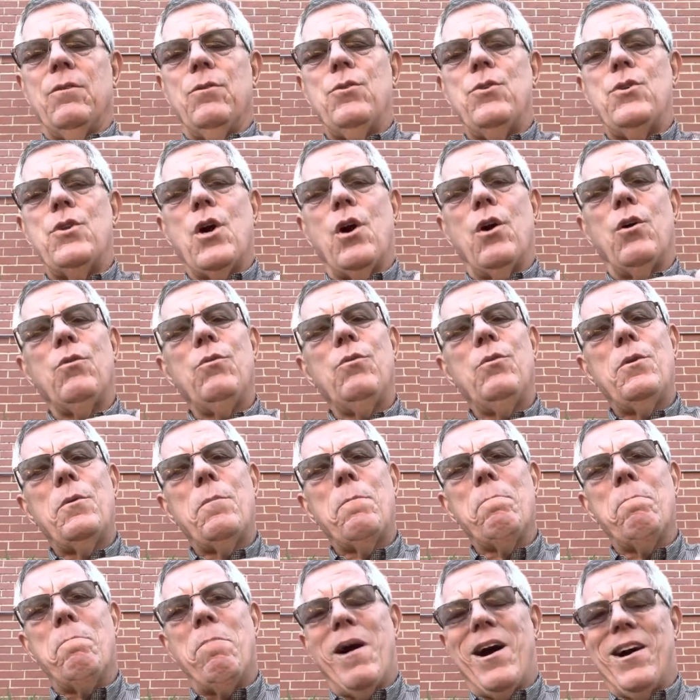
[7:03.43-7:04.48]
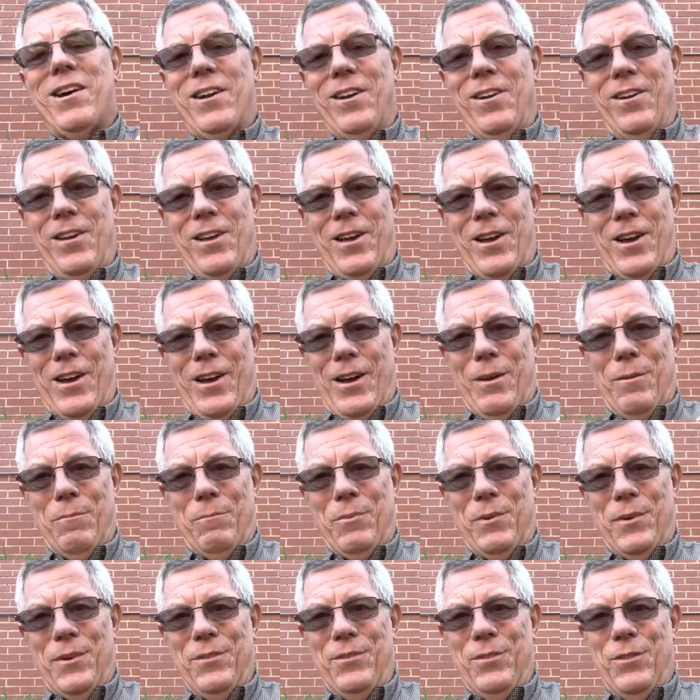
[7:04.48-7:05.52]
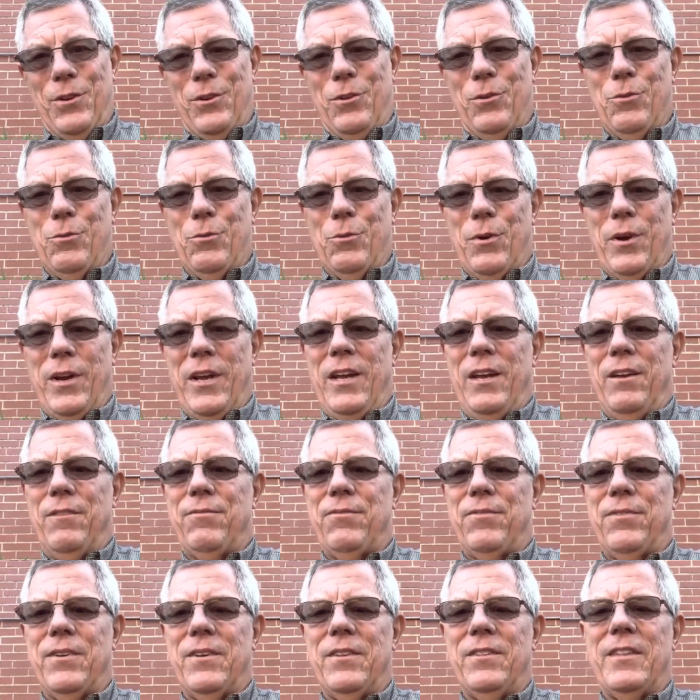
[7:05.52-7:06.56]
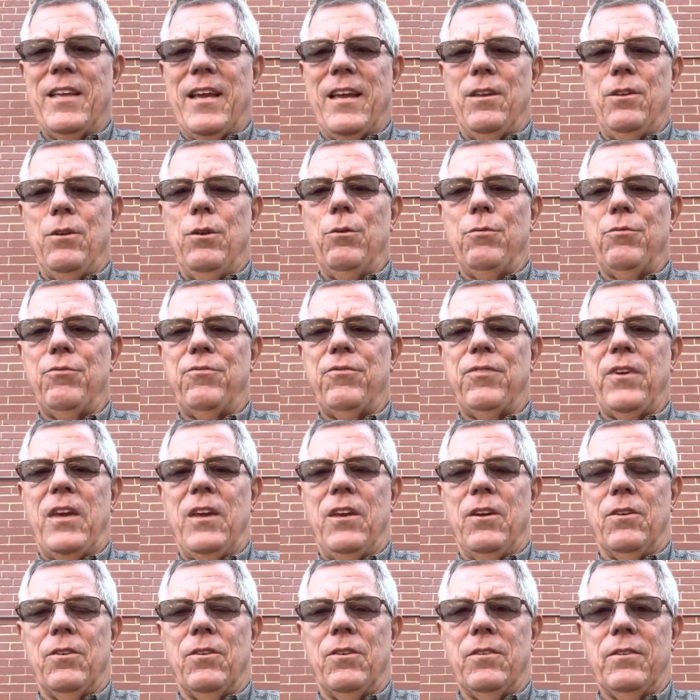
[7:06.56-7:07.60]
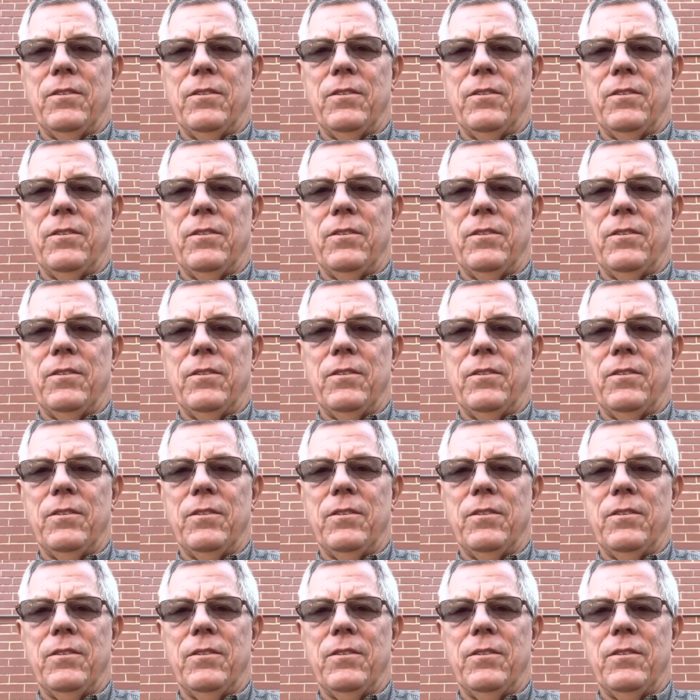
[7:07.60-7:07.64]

don't bottle up the grief that you feel.